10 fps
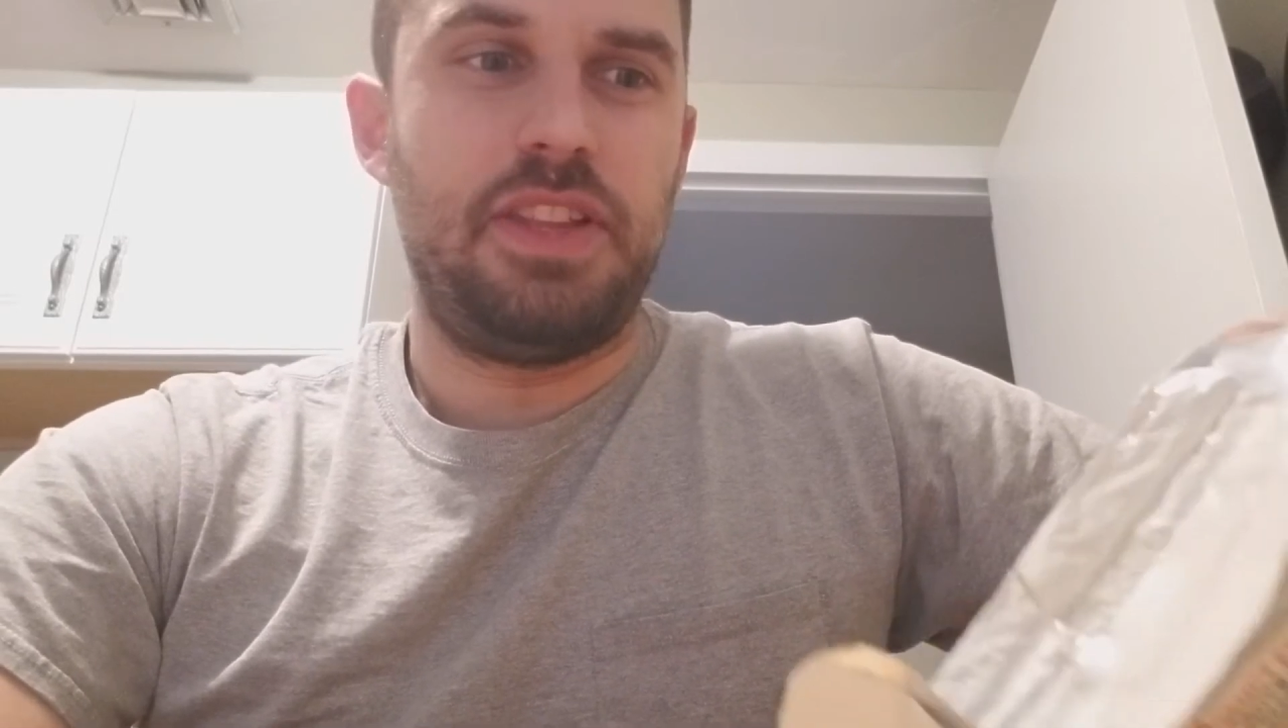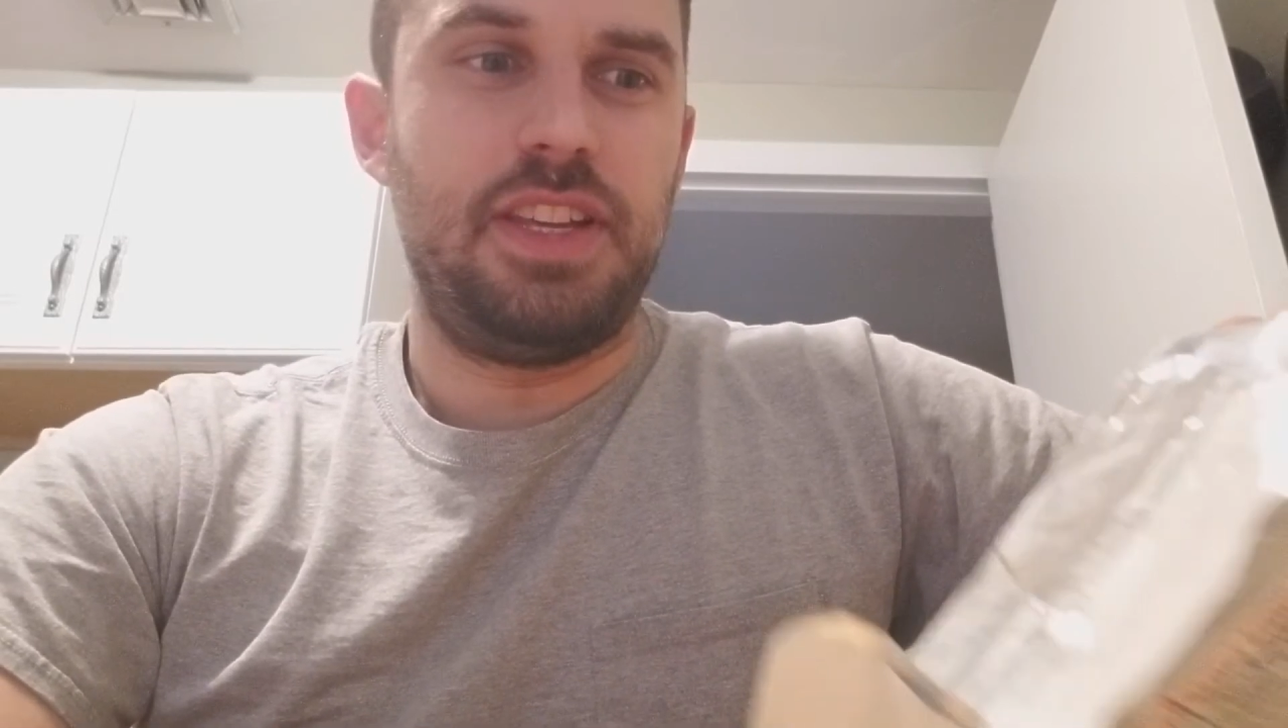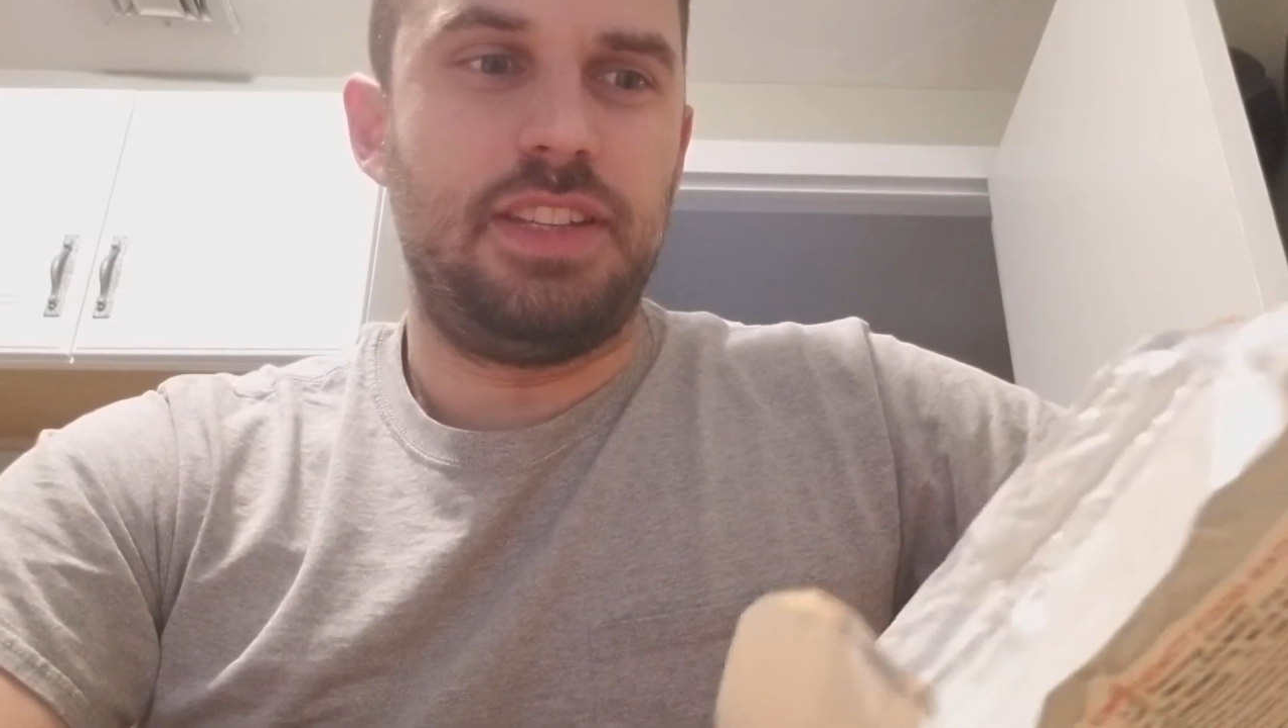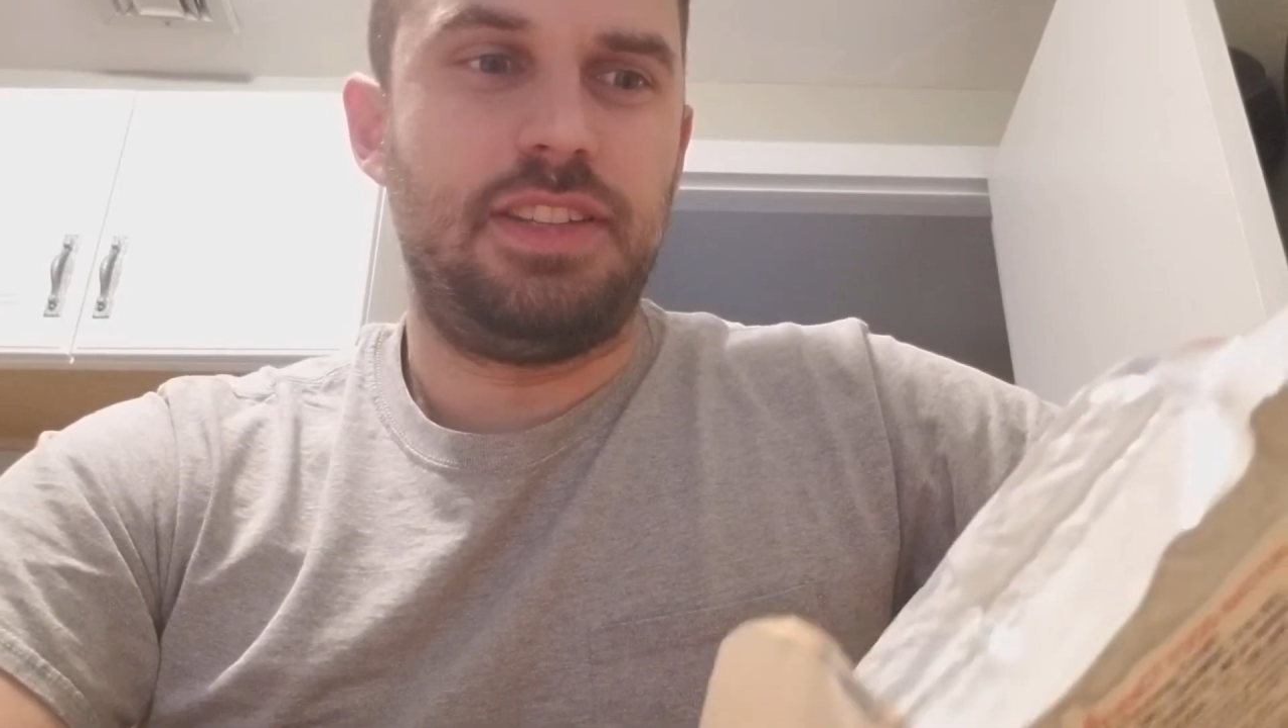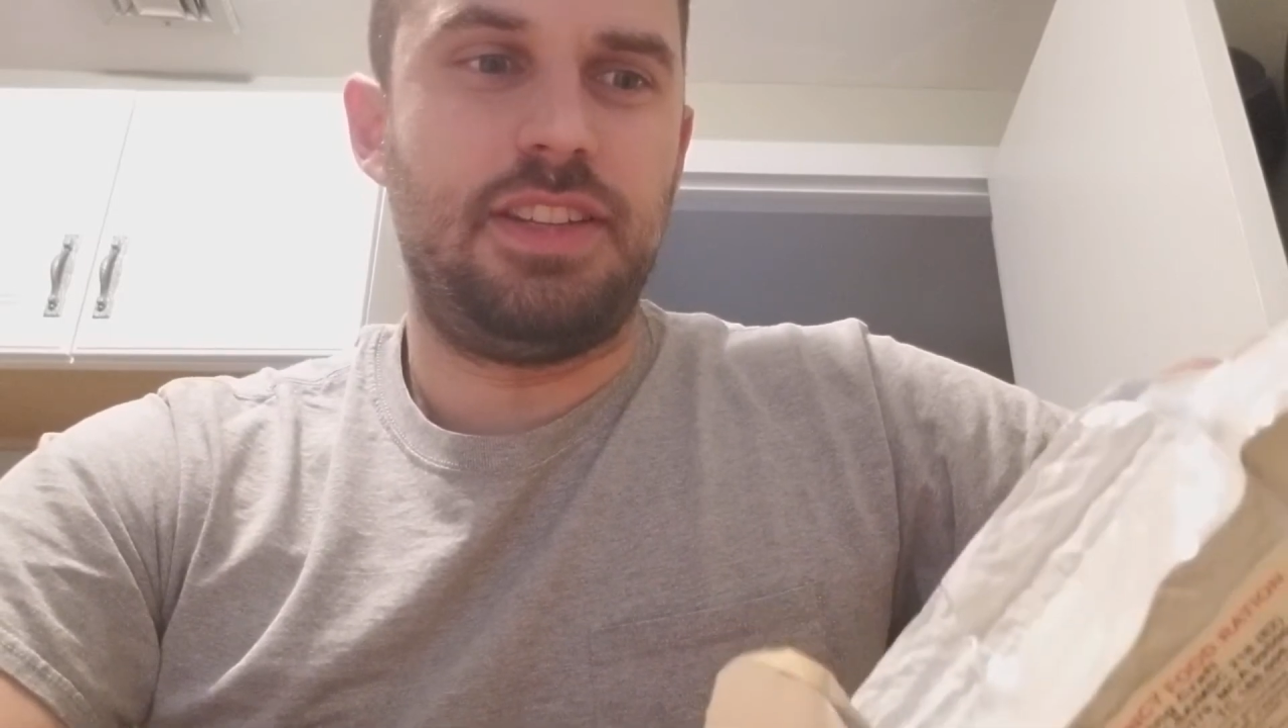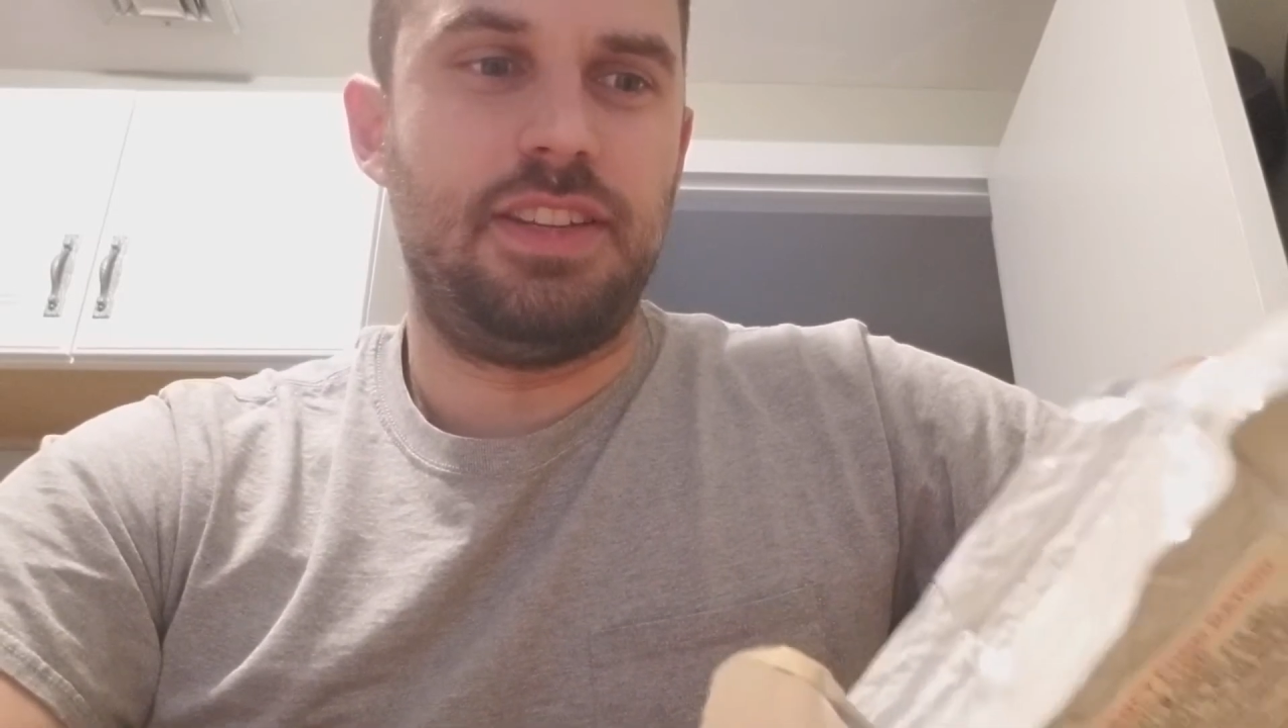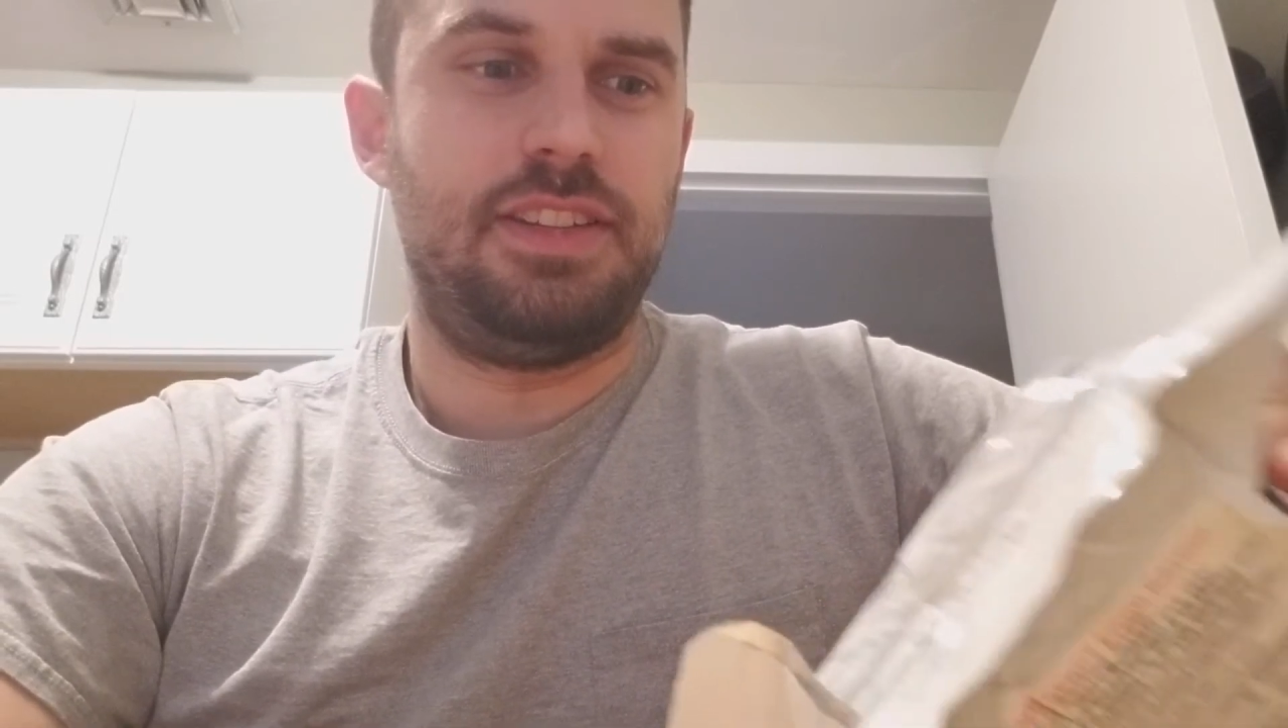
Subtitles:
this.